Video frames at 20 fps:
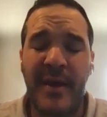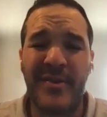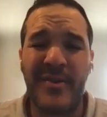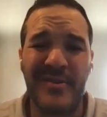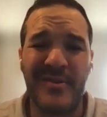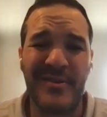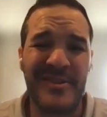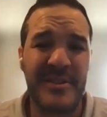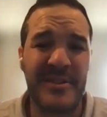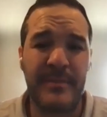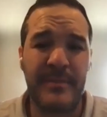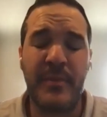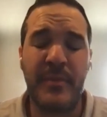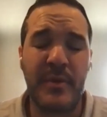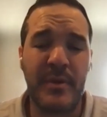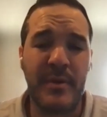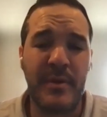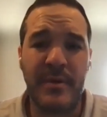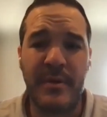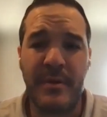other
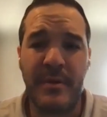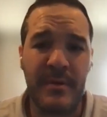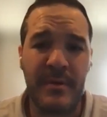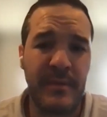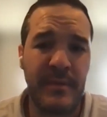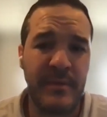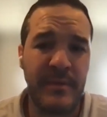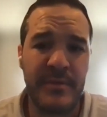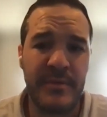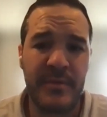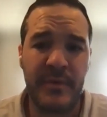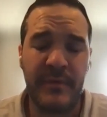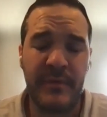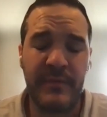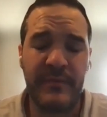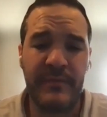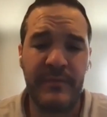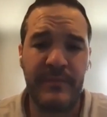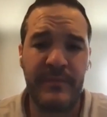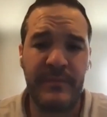similar sort
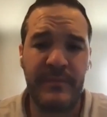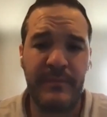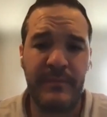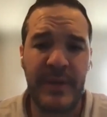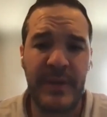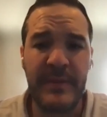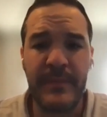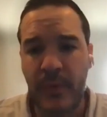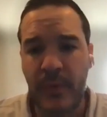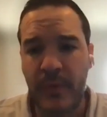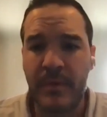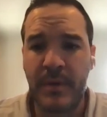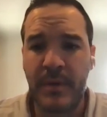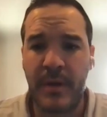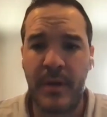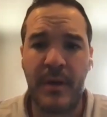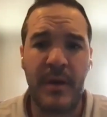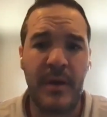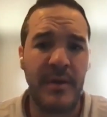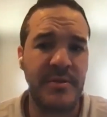of people.
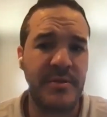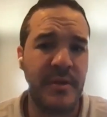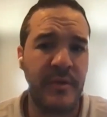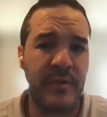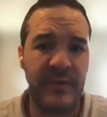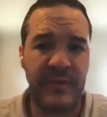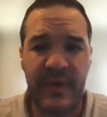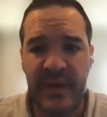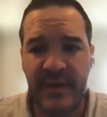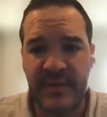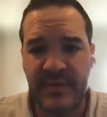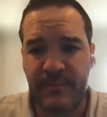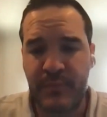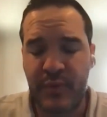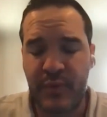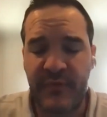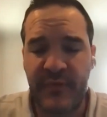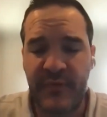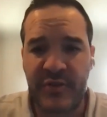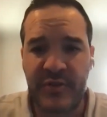So we've had
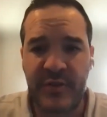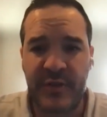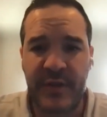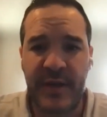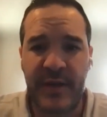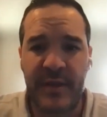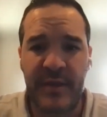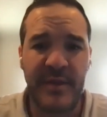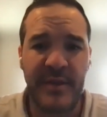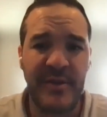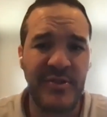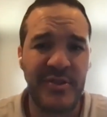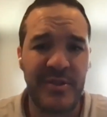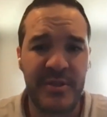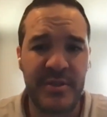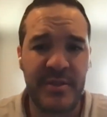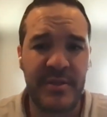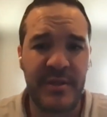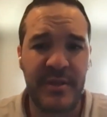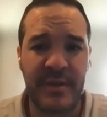professional athletes
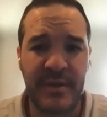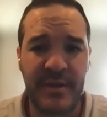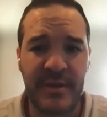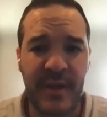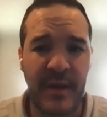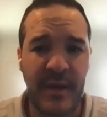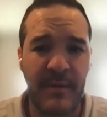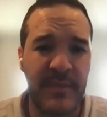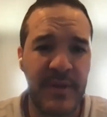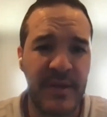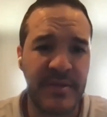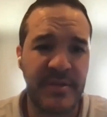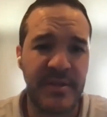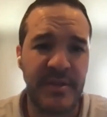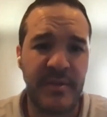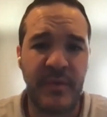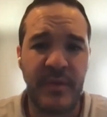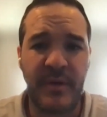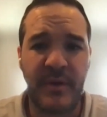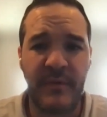just to kind of mix
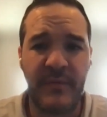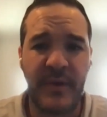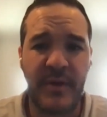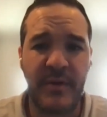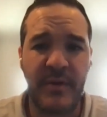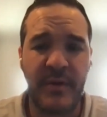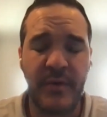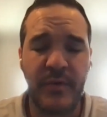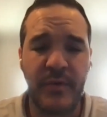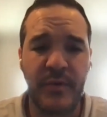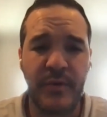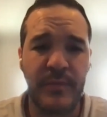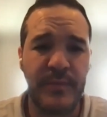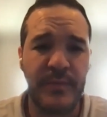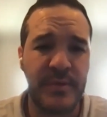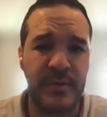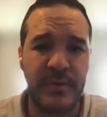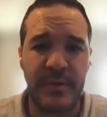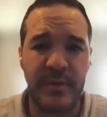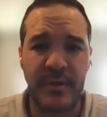in with our veteran
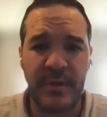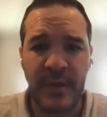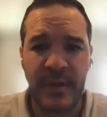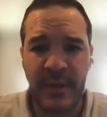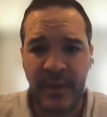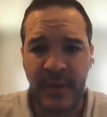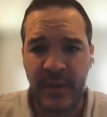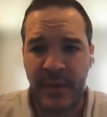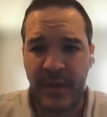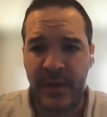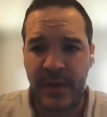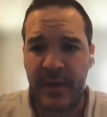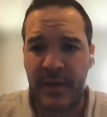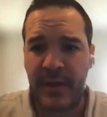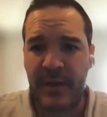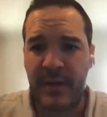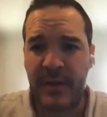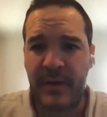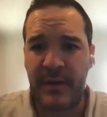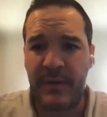groups, or
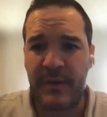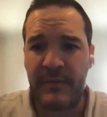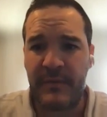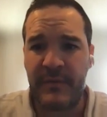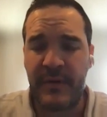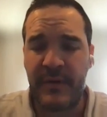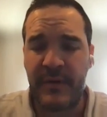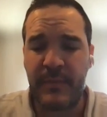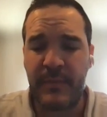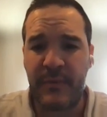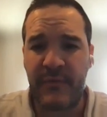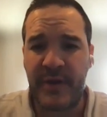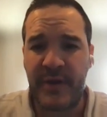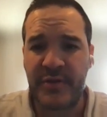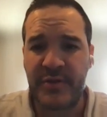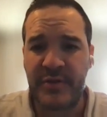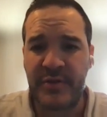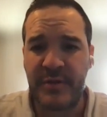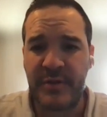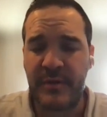very
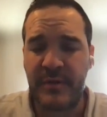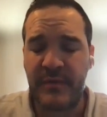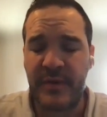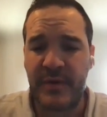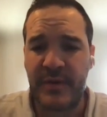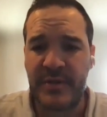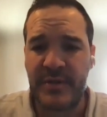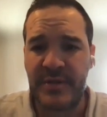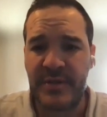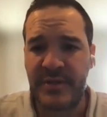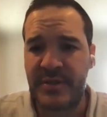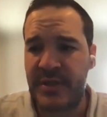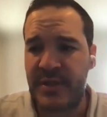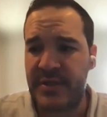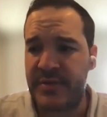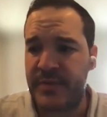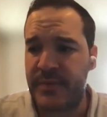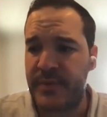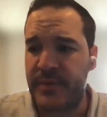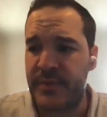professional or very
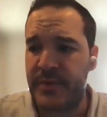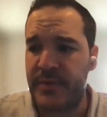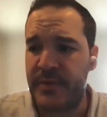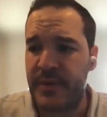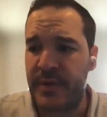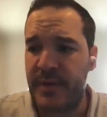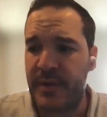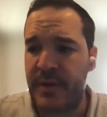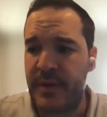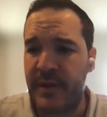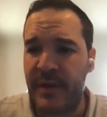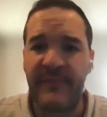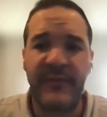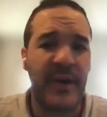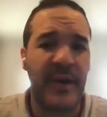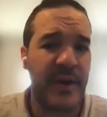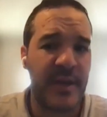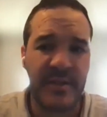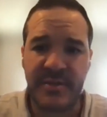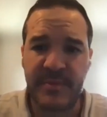successful, like
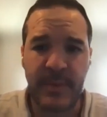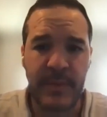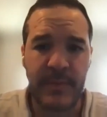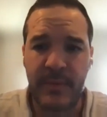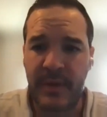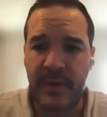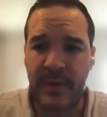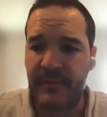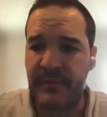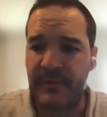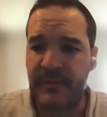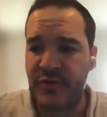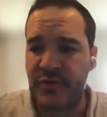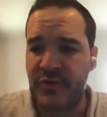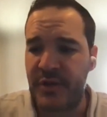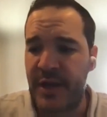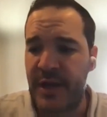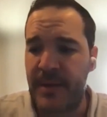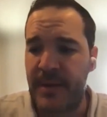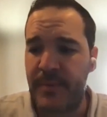finance people, like
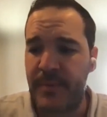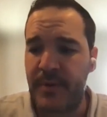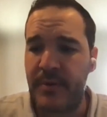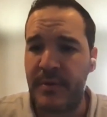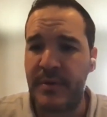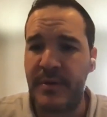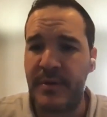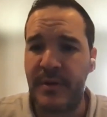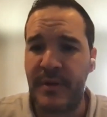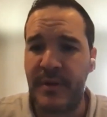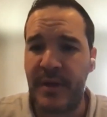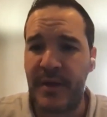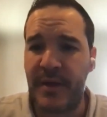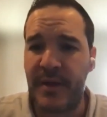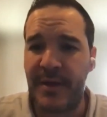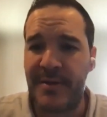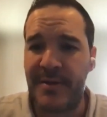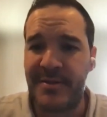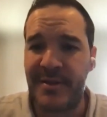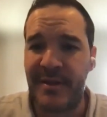venture capital and all that
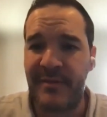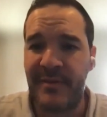kind of